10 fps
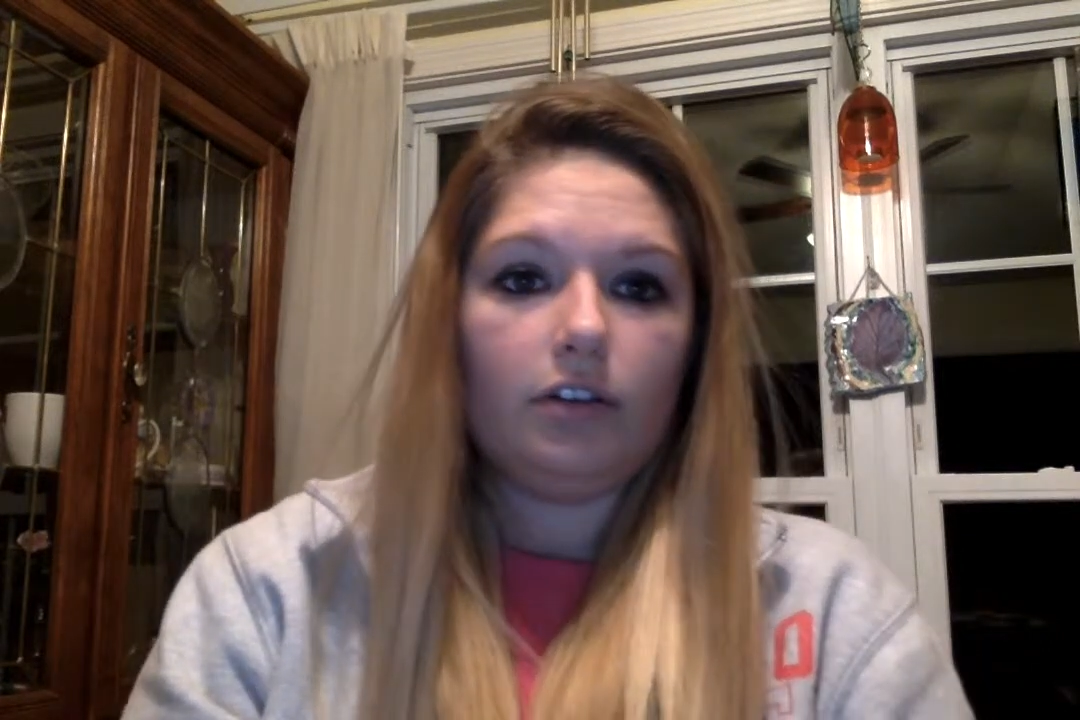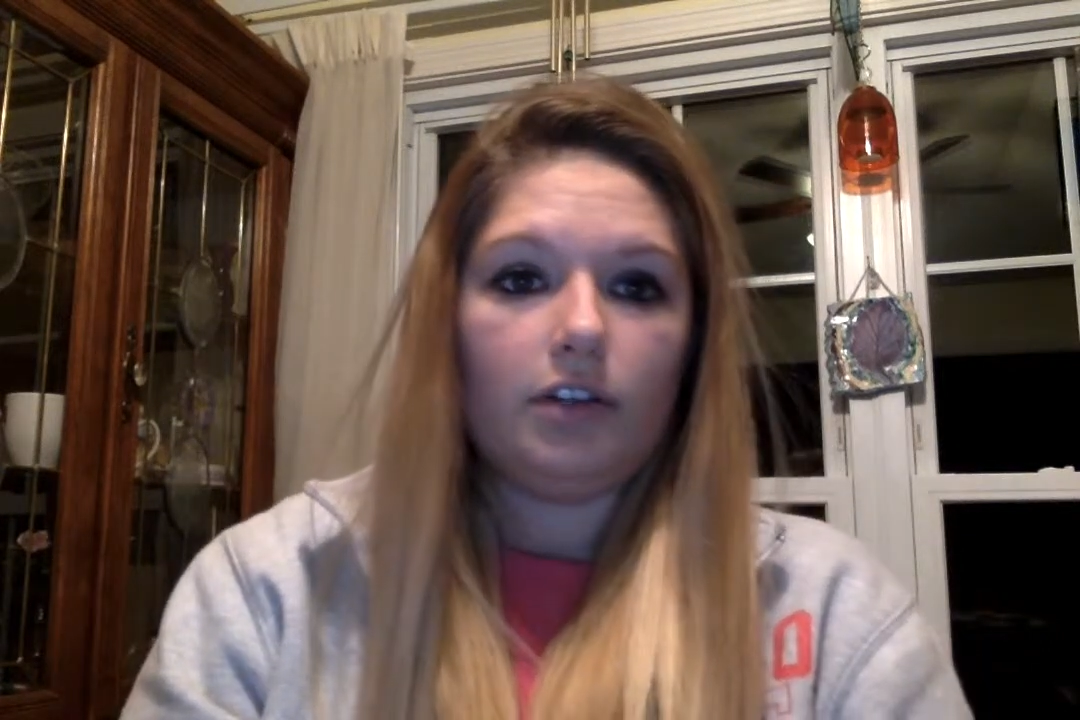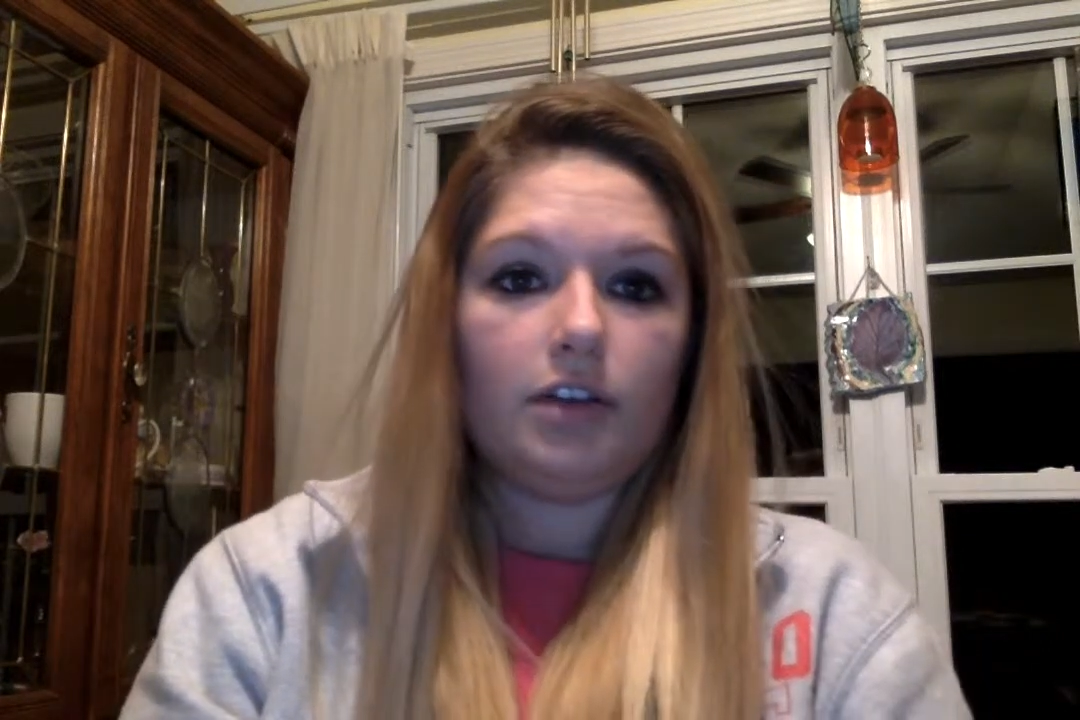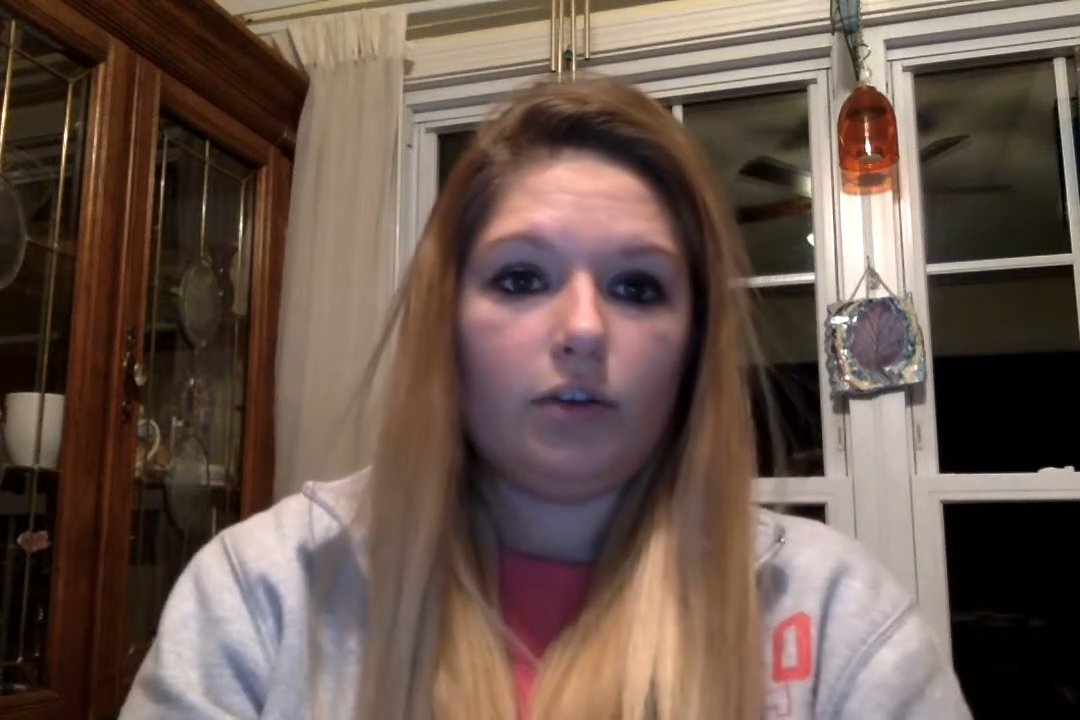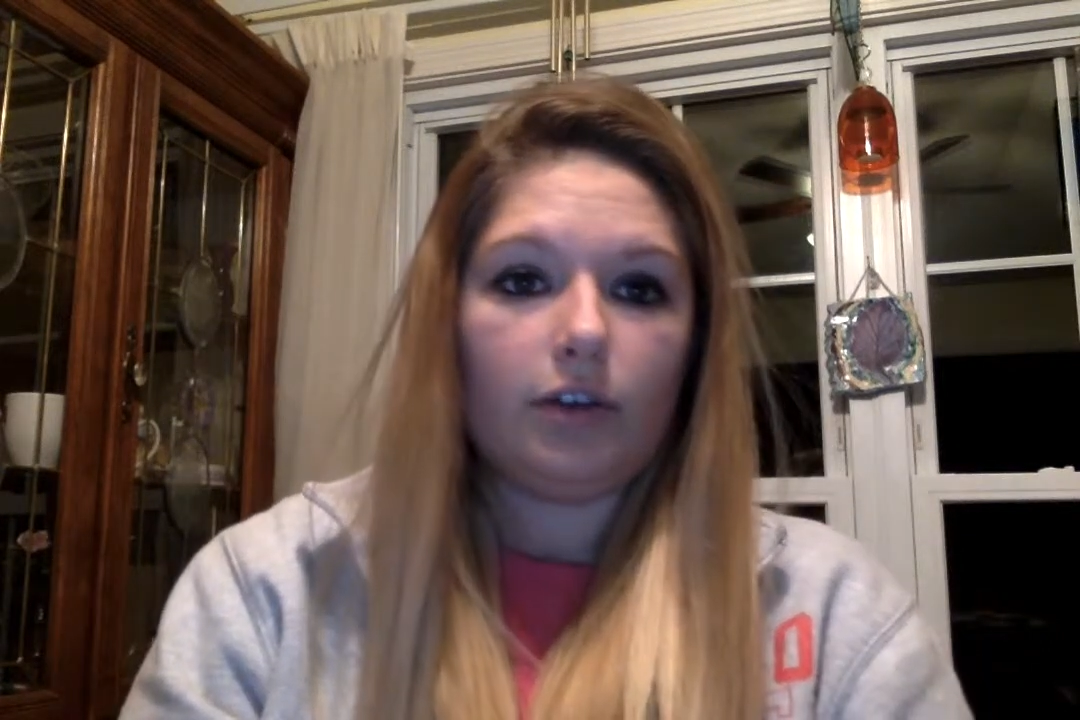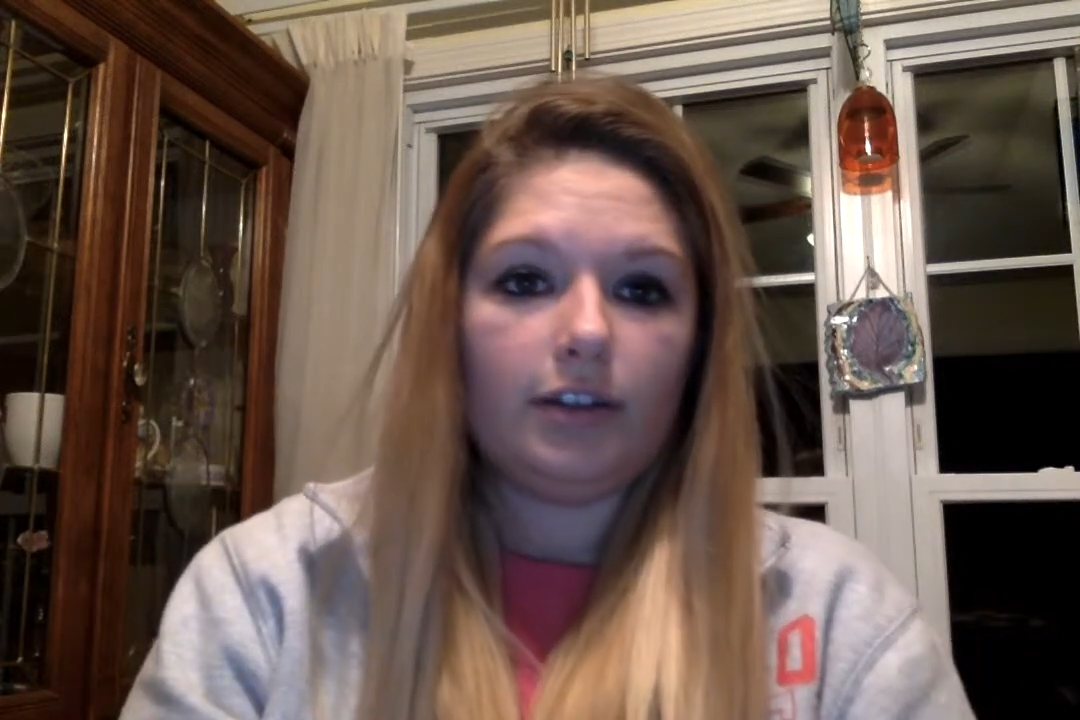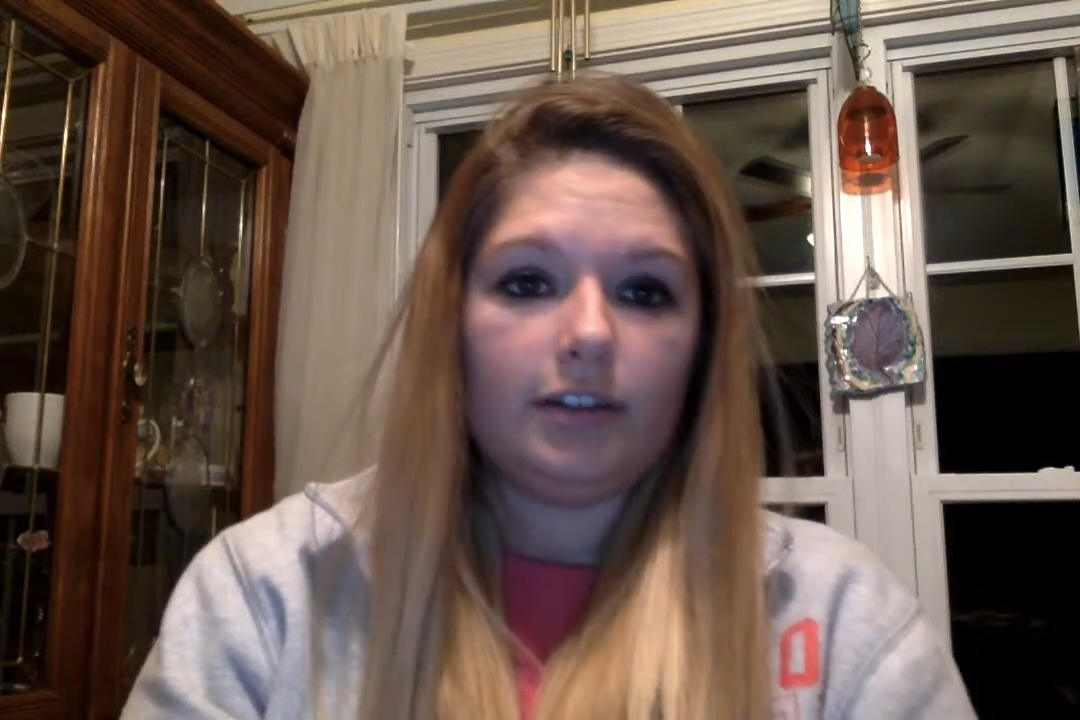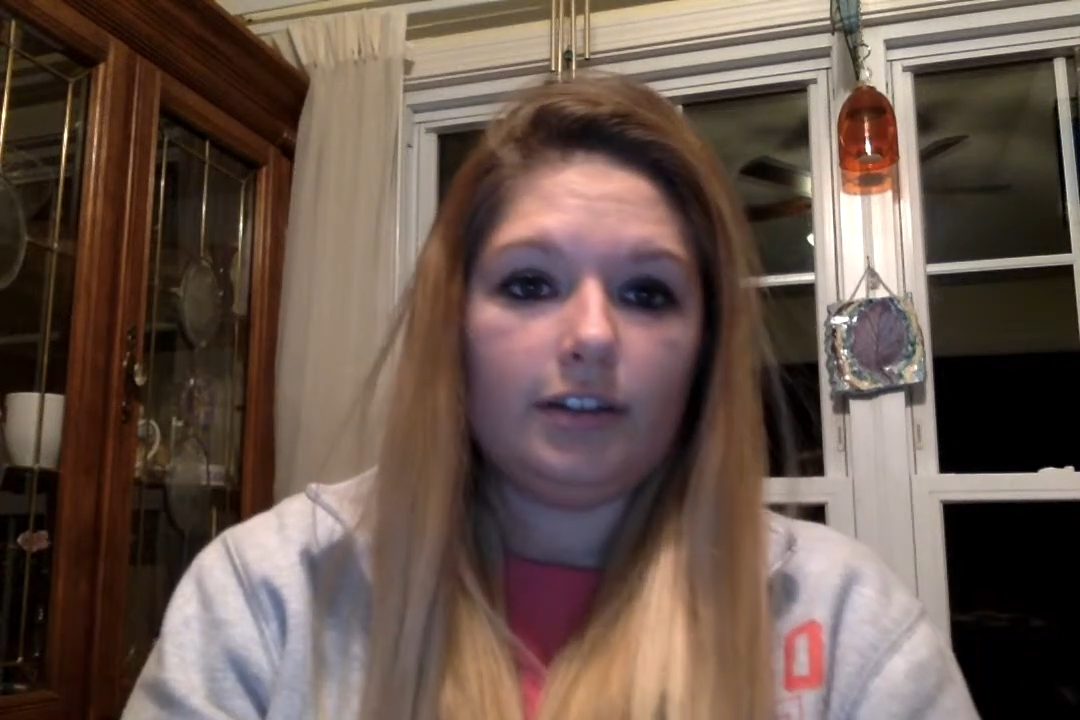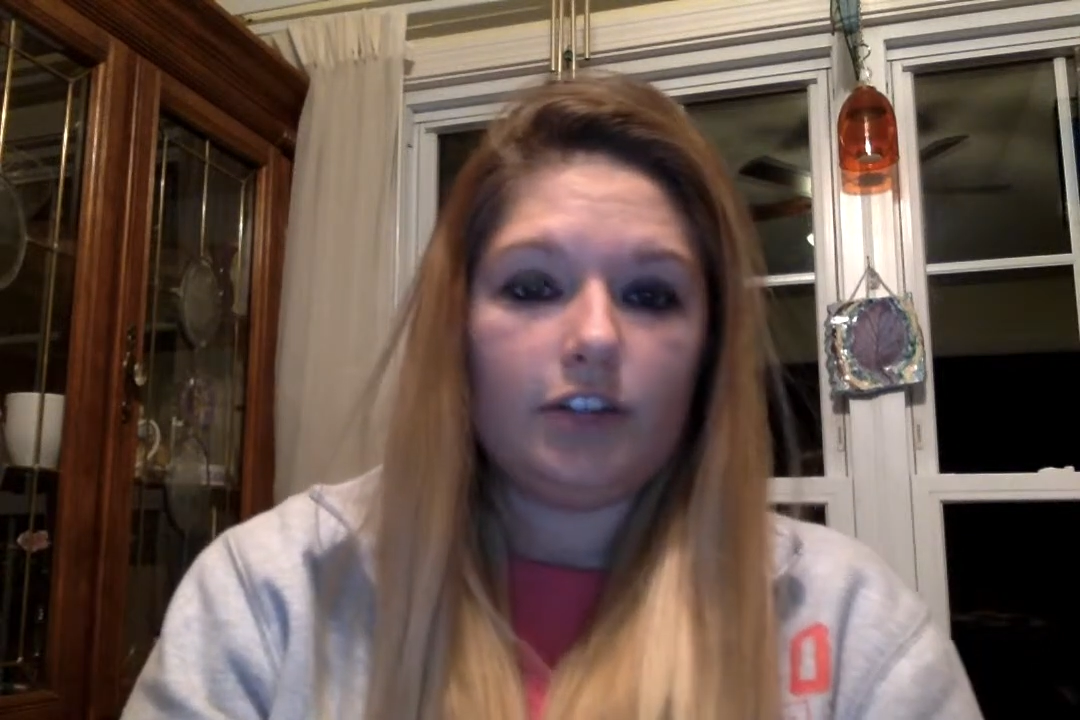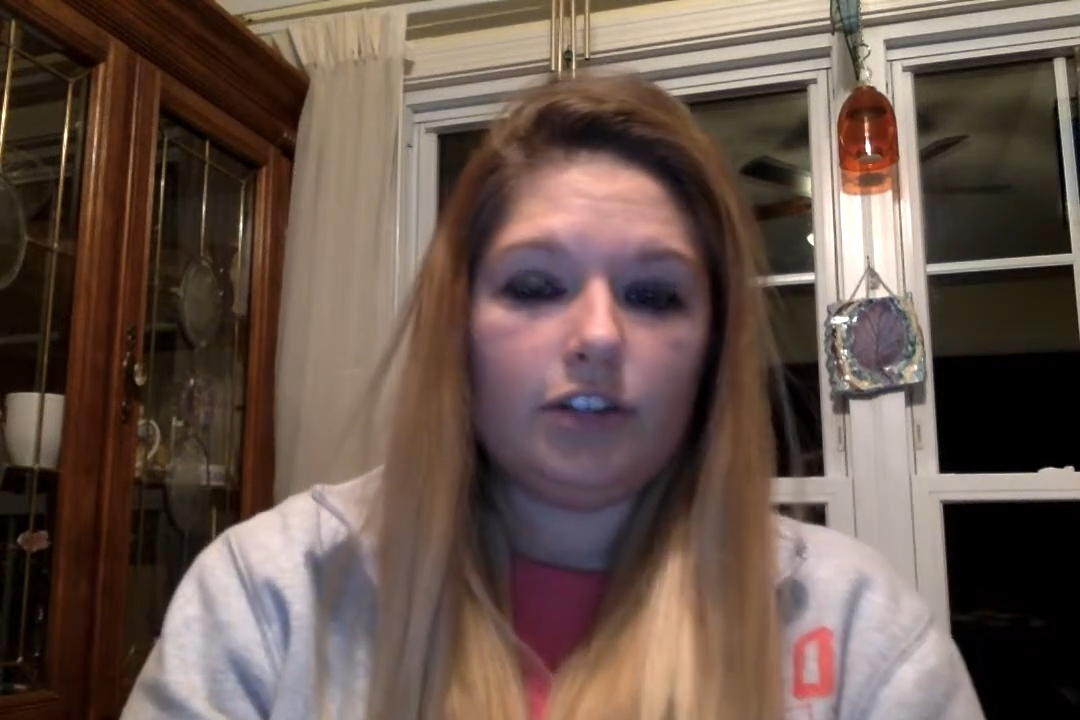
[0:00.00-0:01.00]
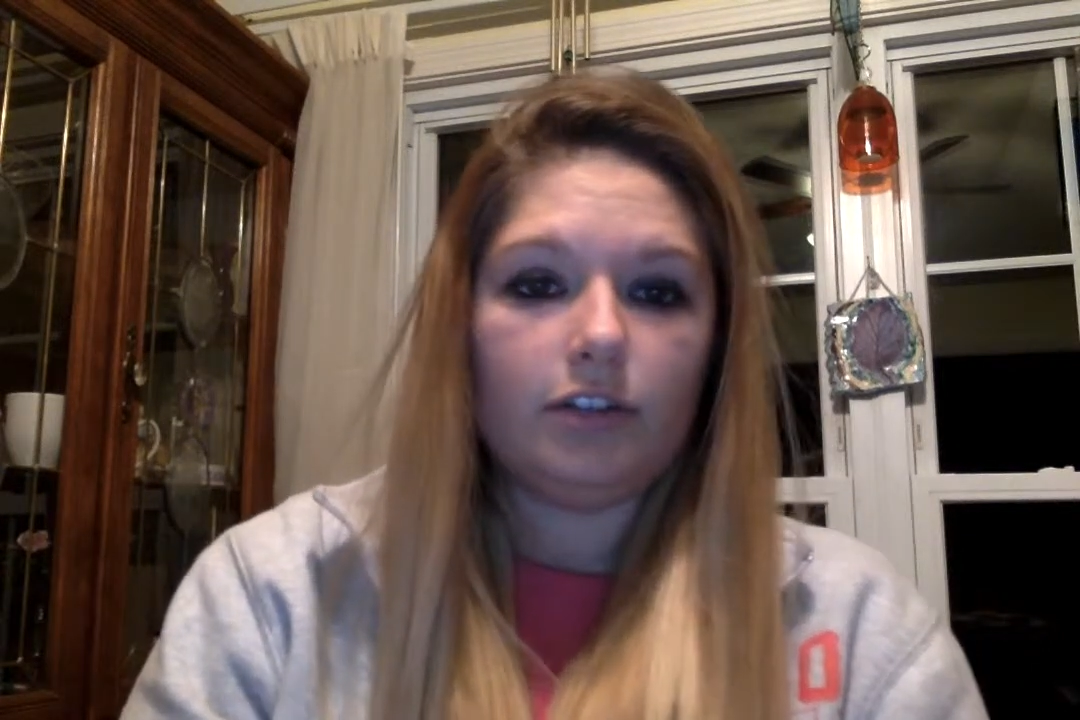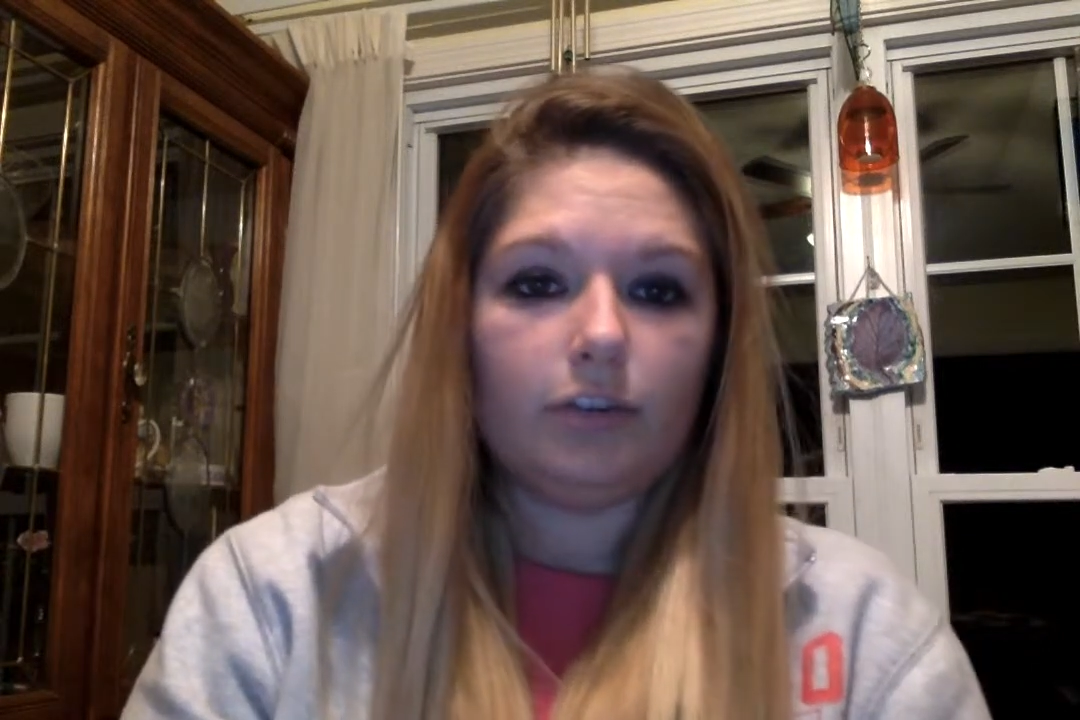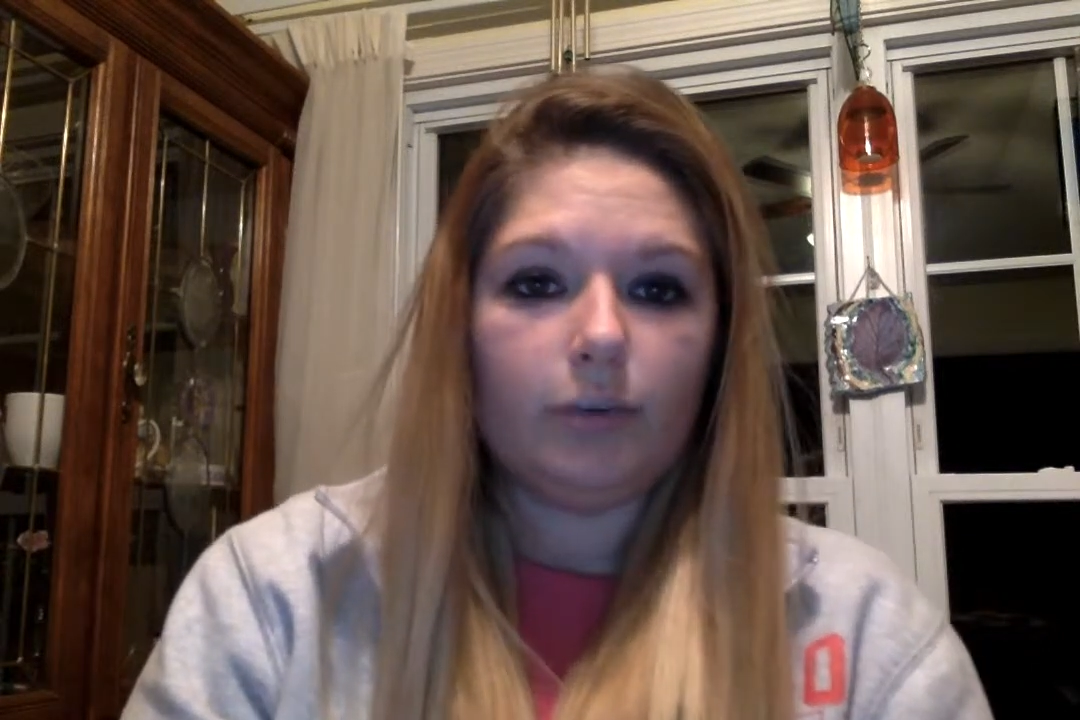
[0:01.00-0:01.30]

the organizations